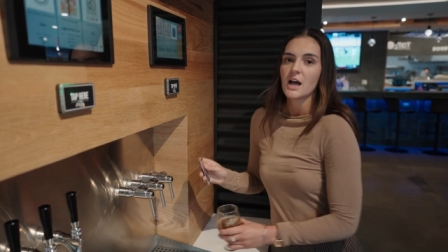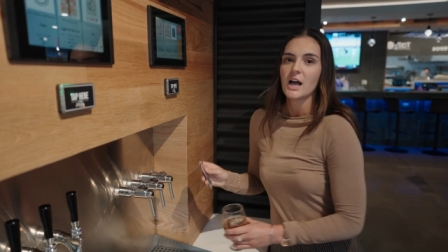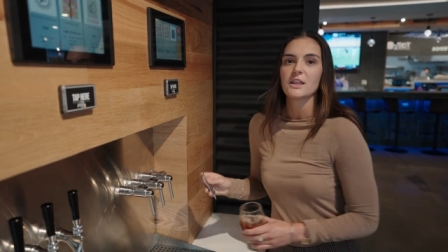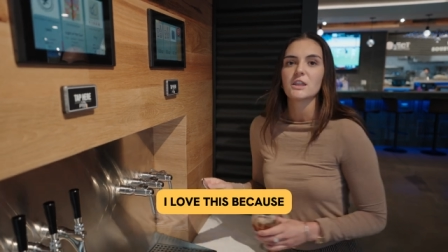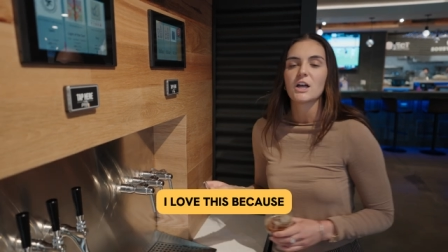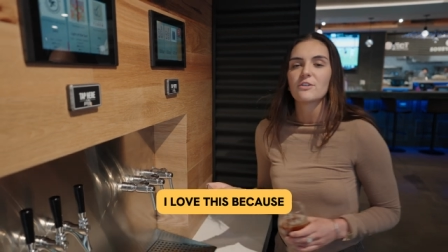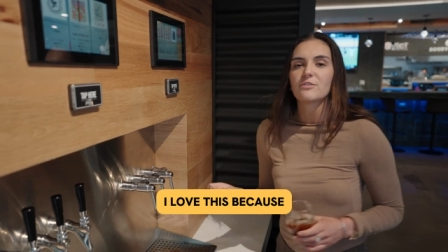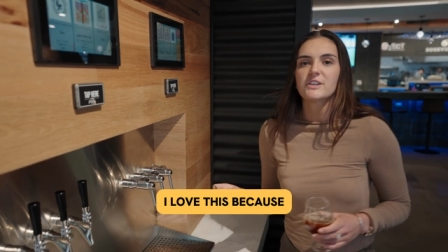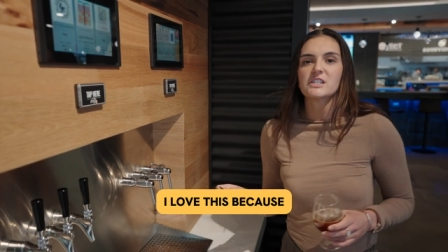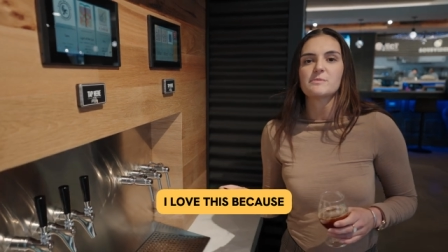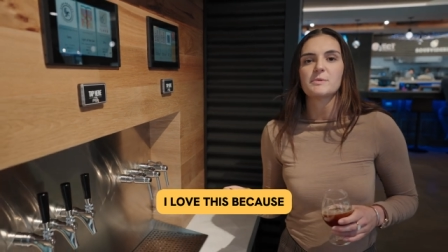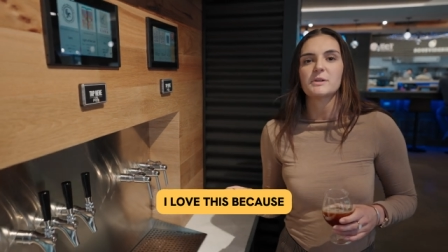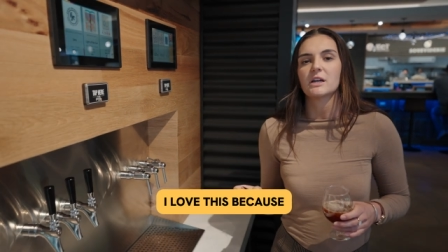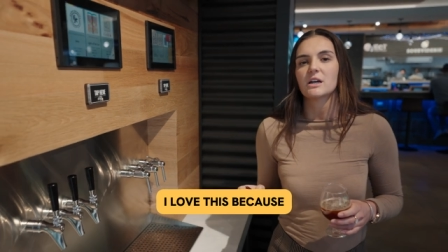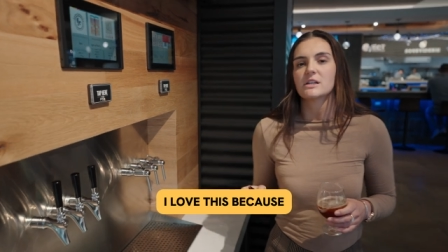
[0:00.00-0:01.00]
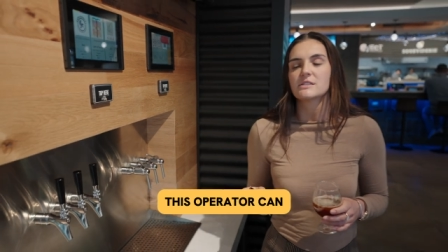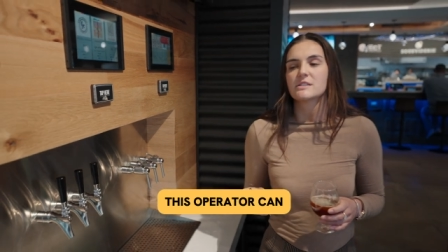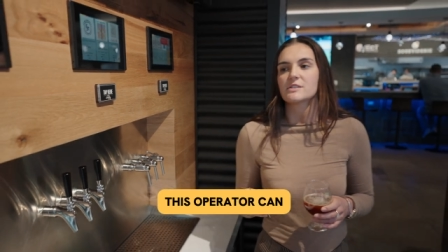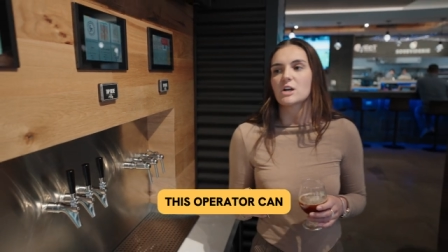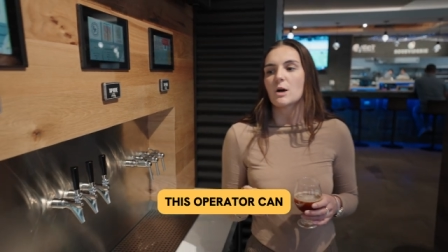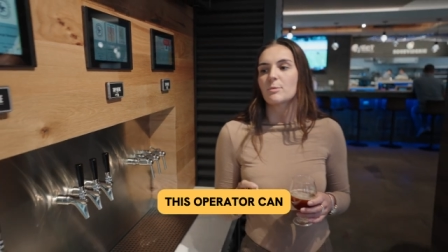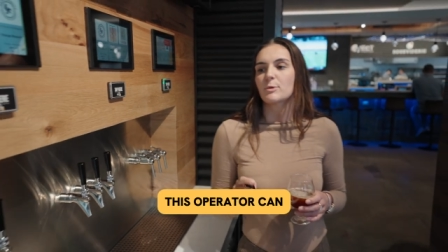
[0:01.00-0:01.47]
I love this because
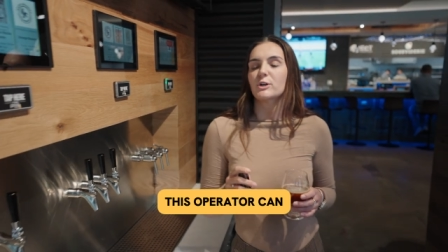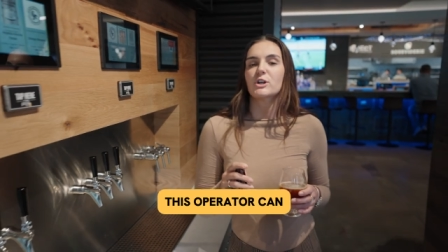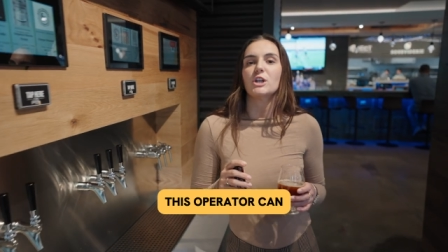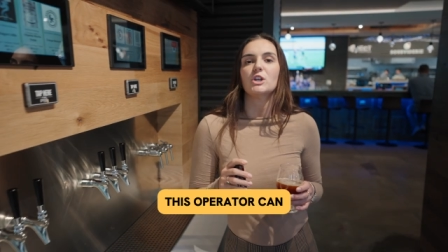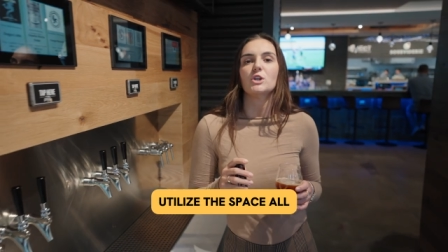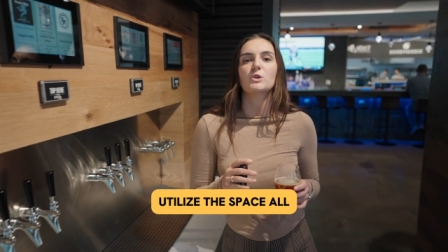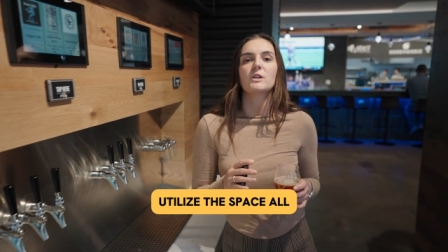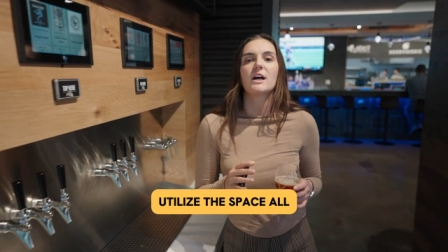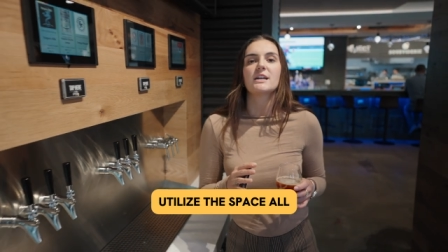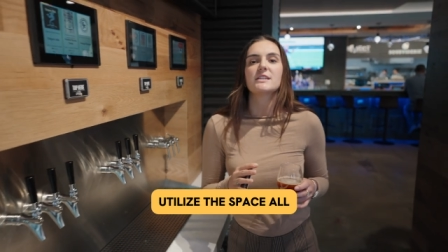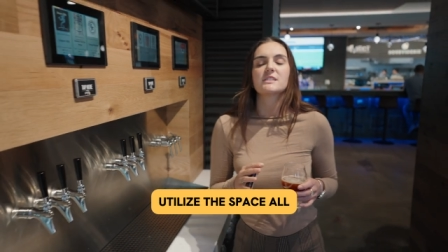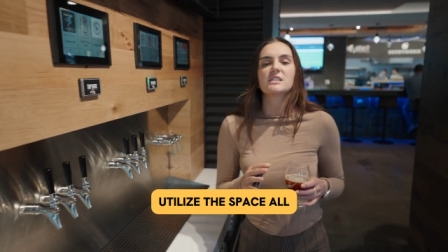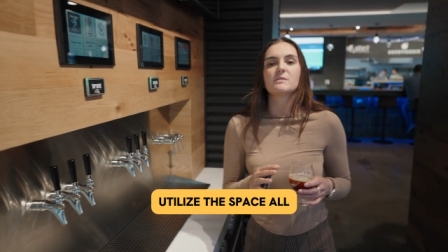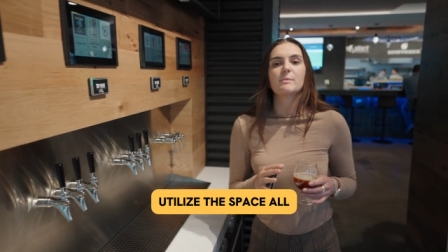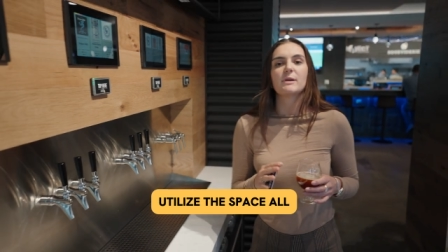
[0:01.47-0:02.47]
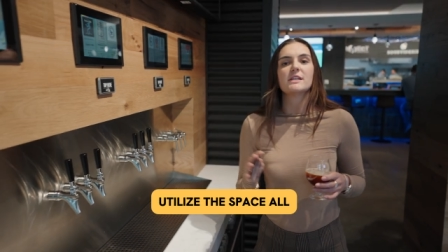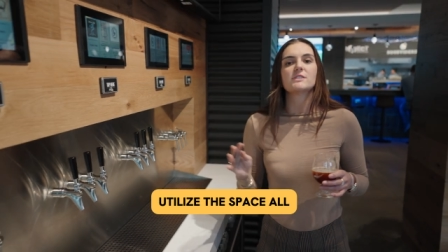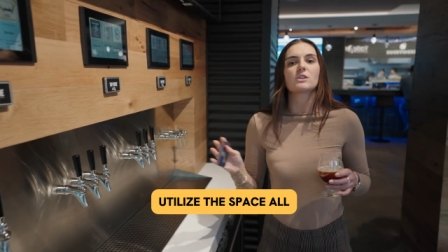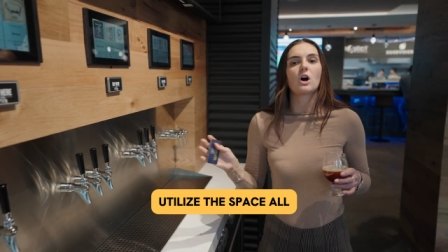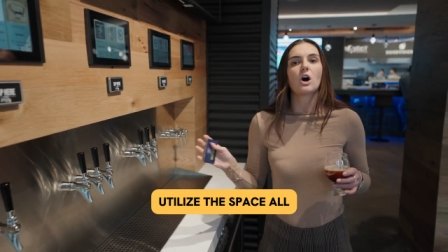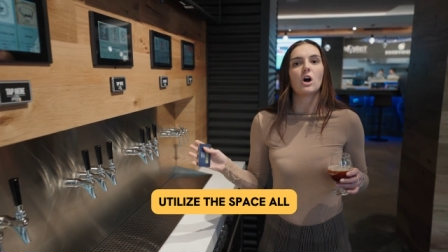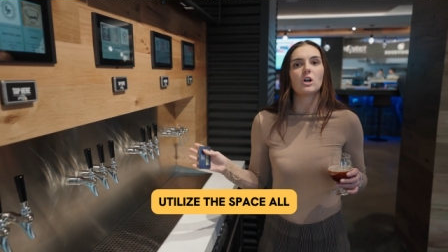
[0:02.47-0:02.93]
this operator can utilize the
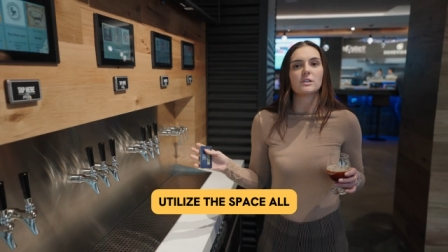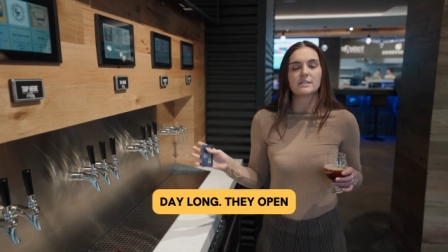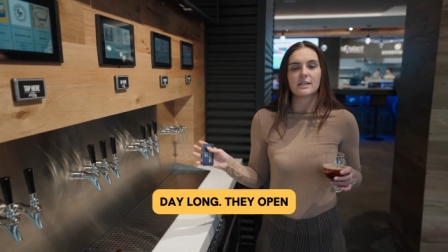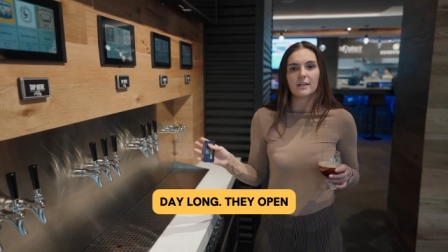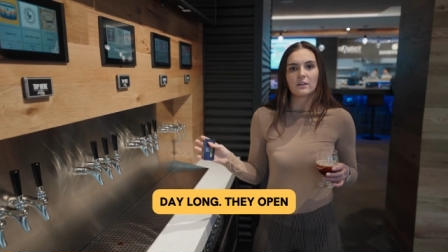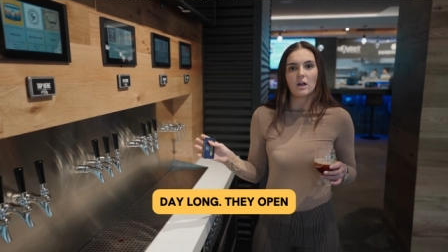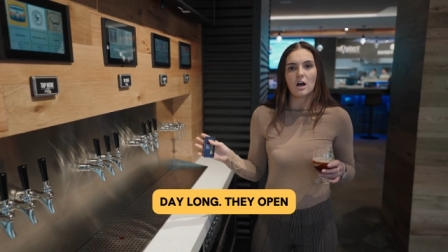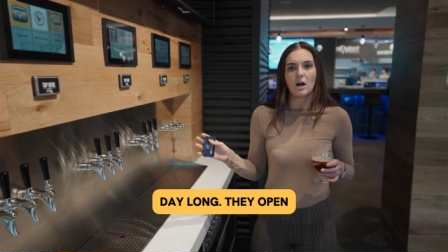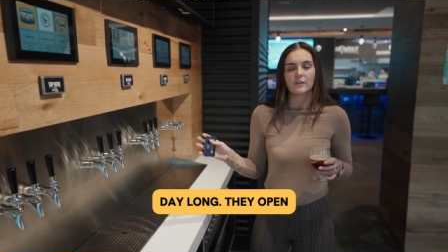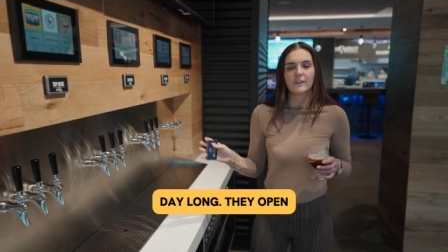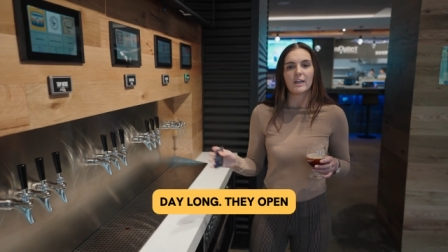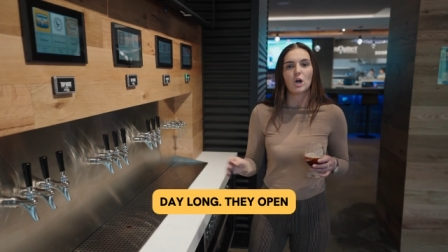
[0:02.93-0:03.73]
space all day long.